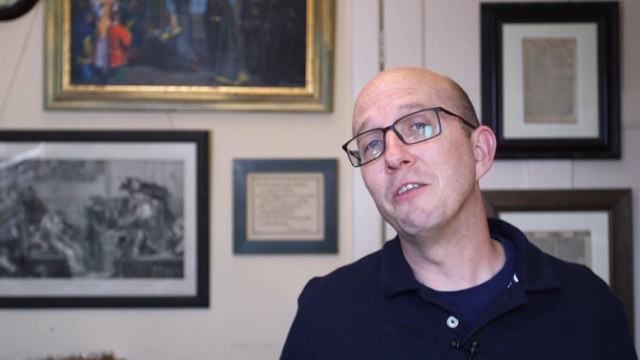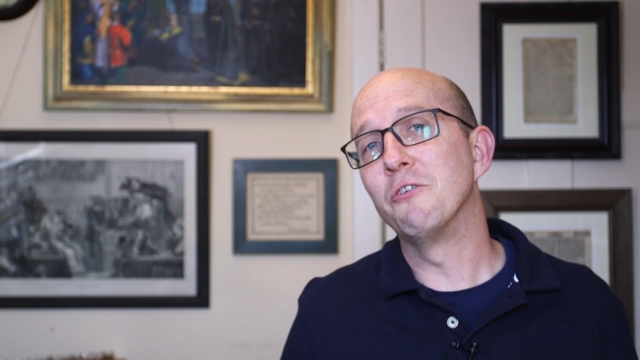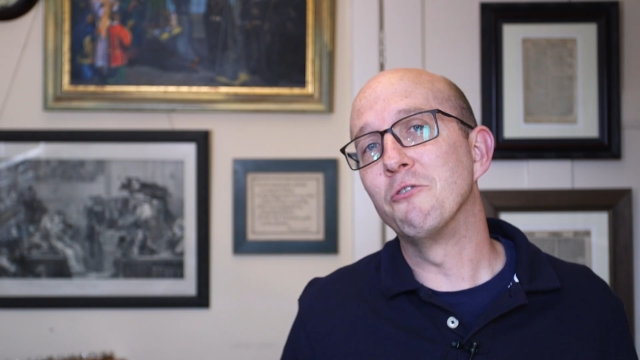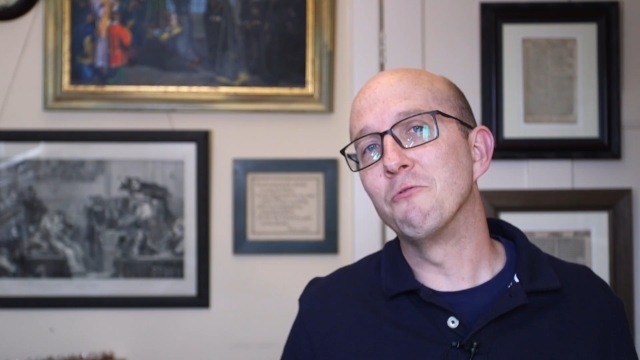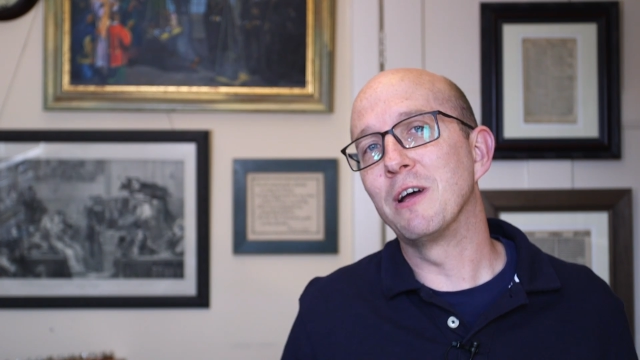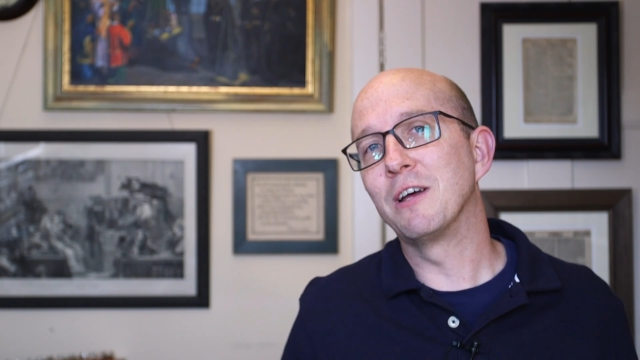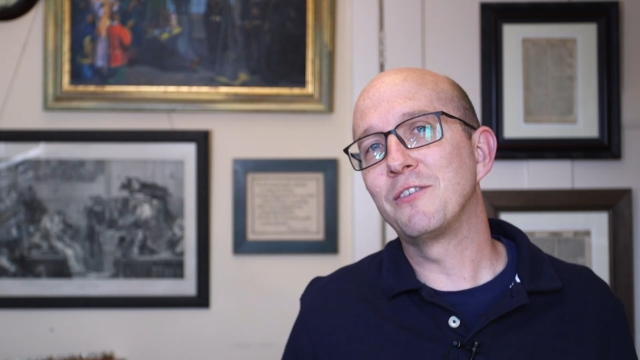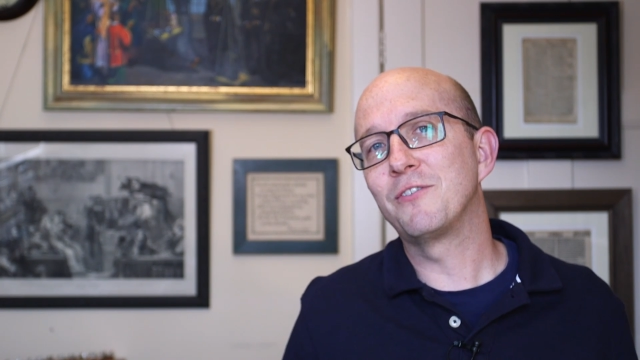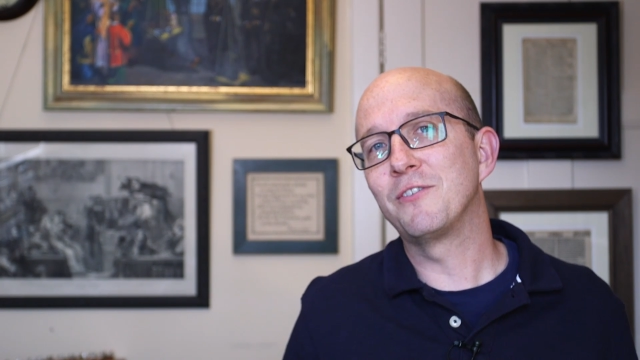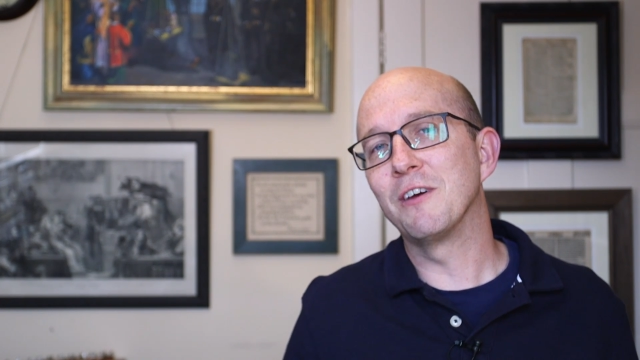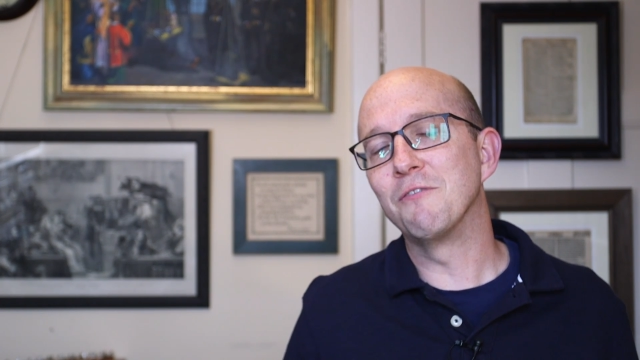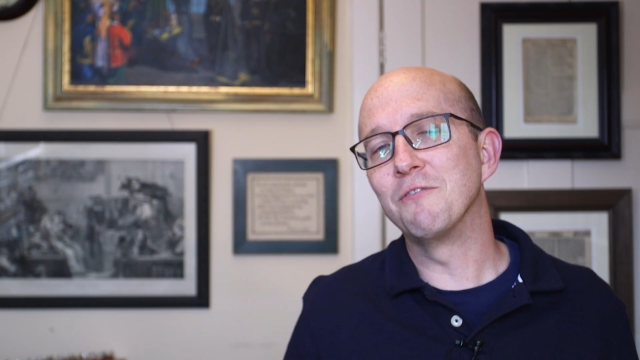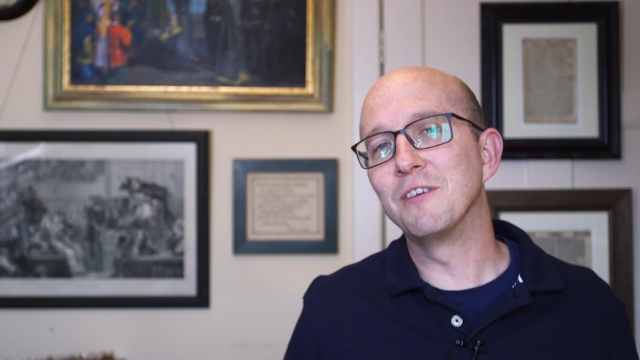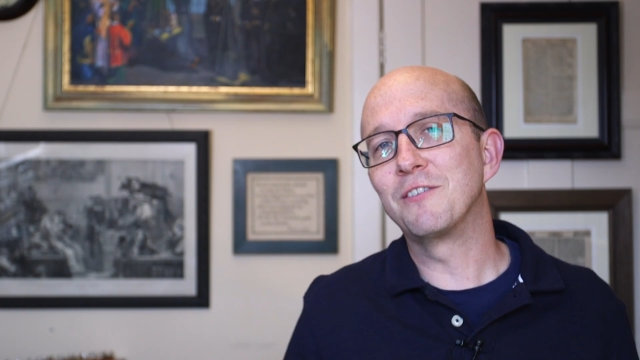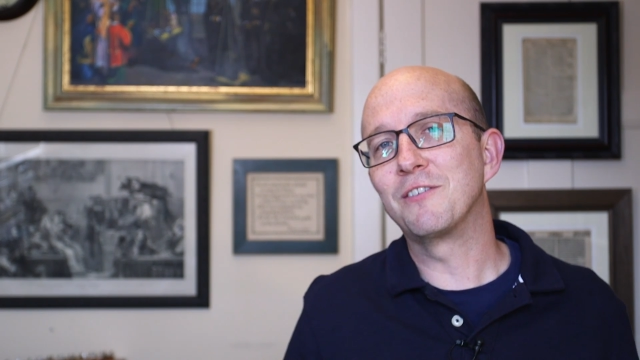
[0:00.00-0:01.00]
the rest
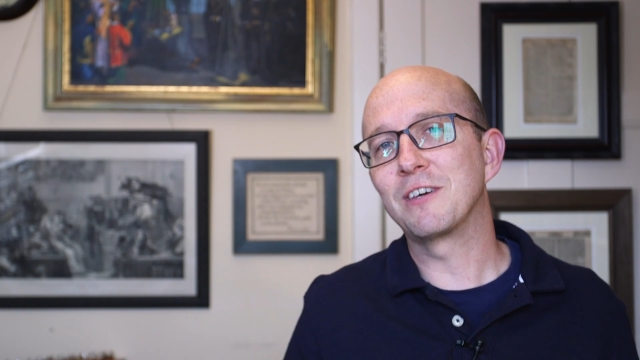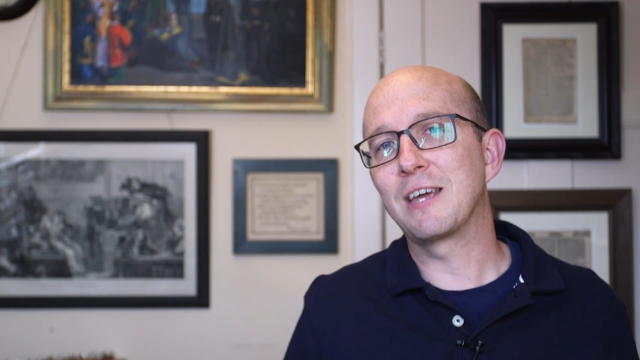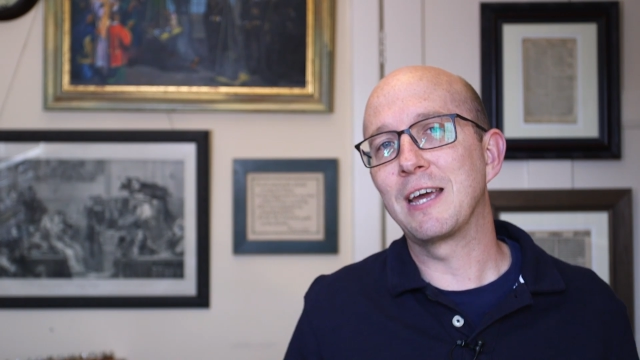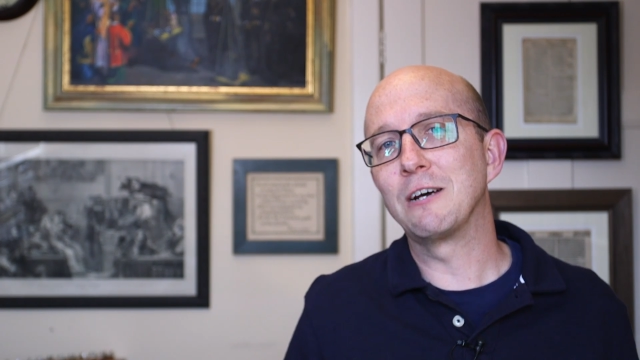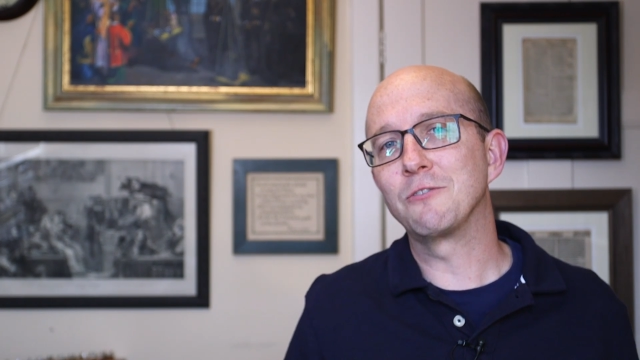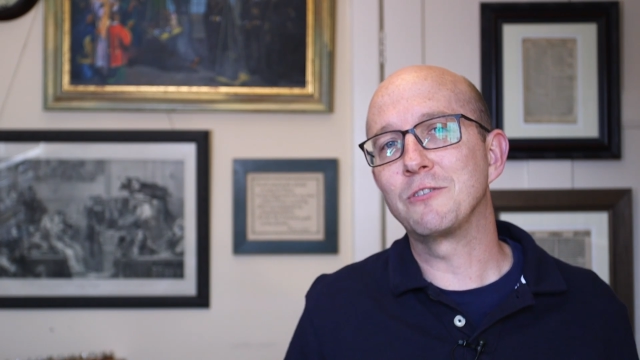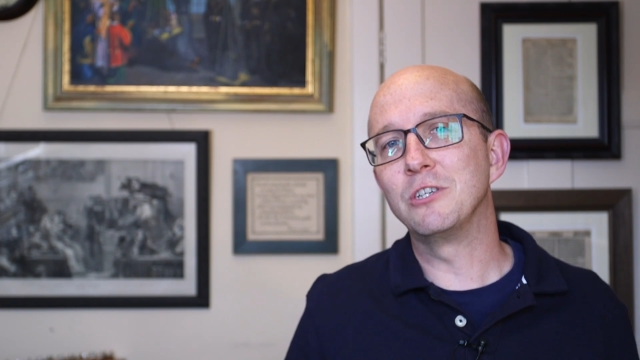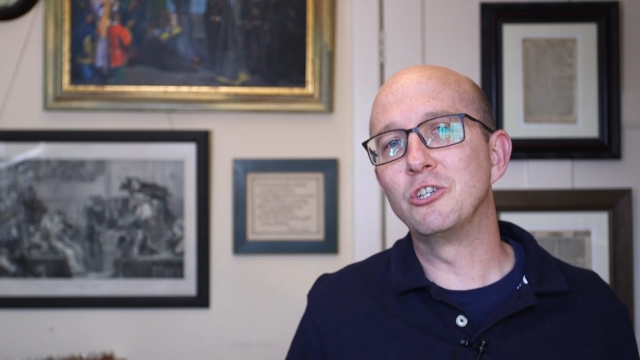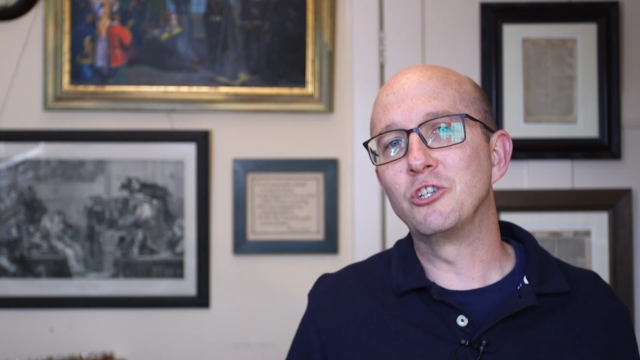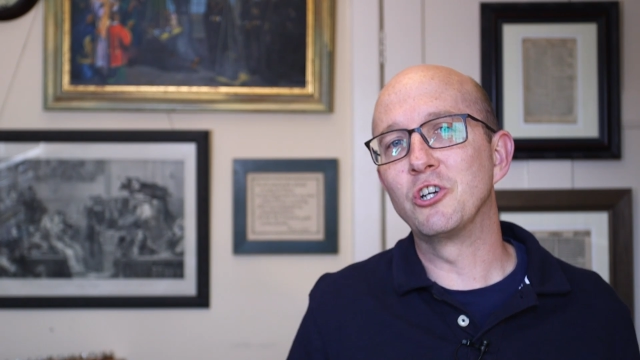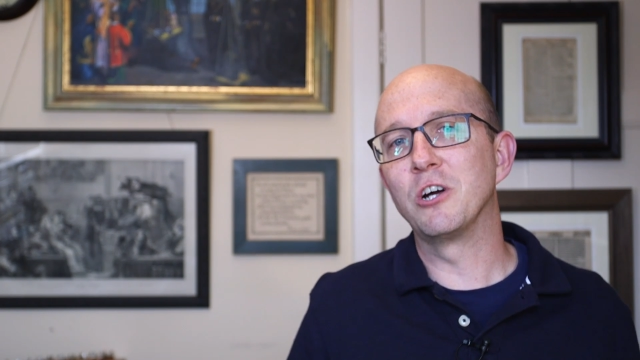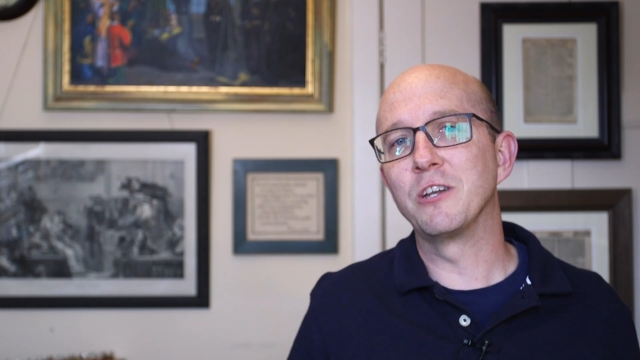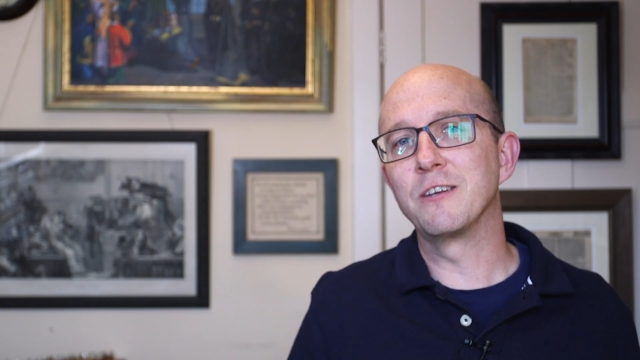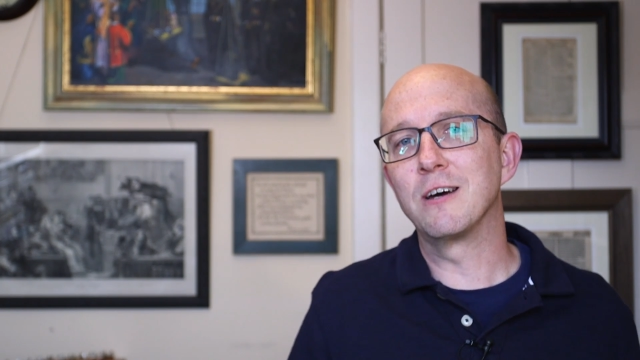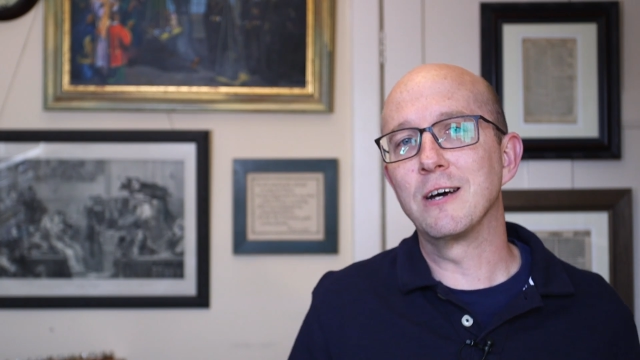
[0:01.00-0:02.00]
of this account in
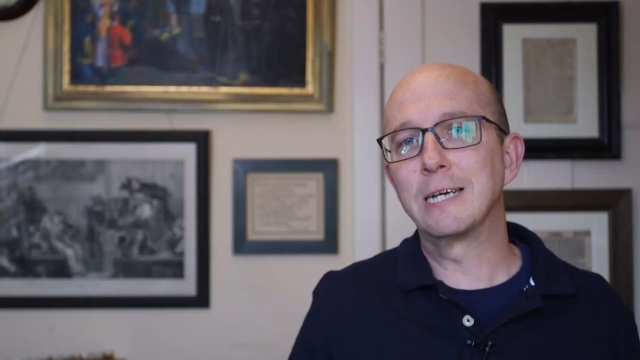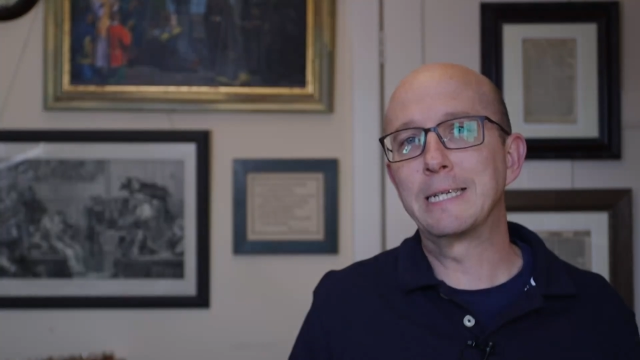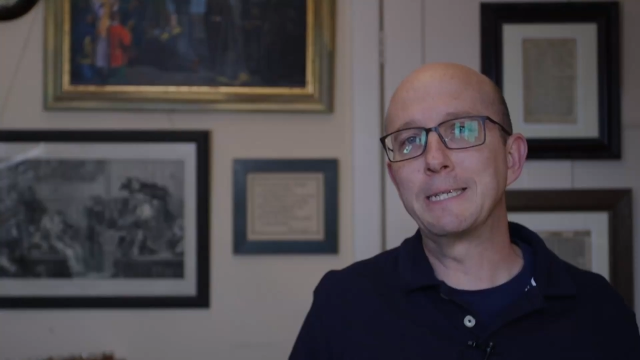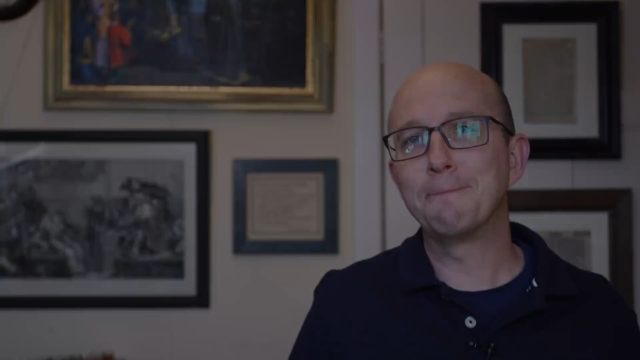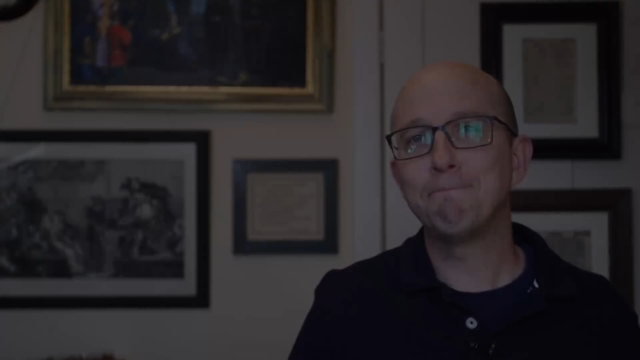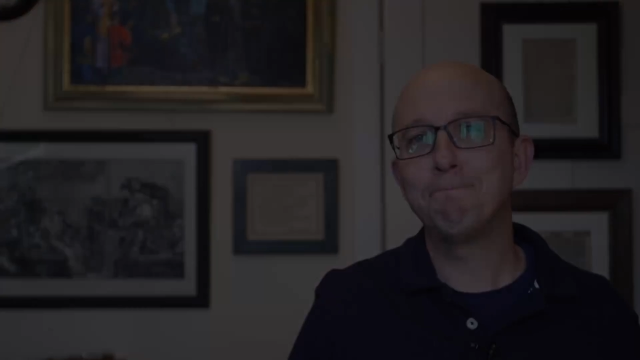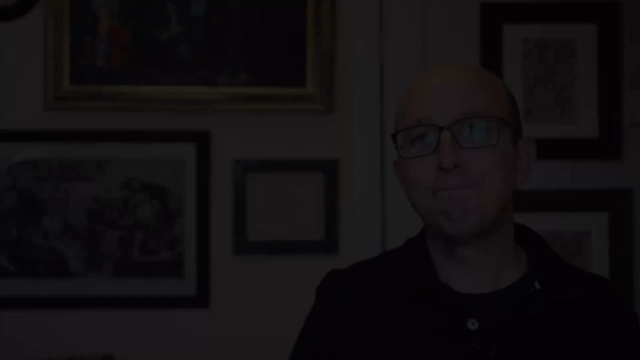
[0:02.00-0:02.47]
John 9.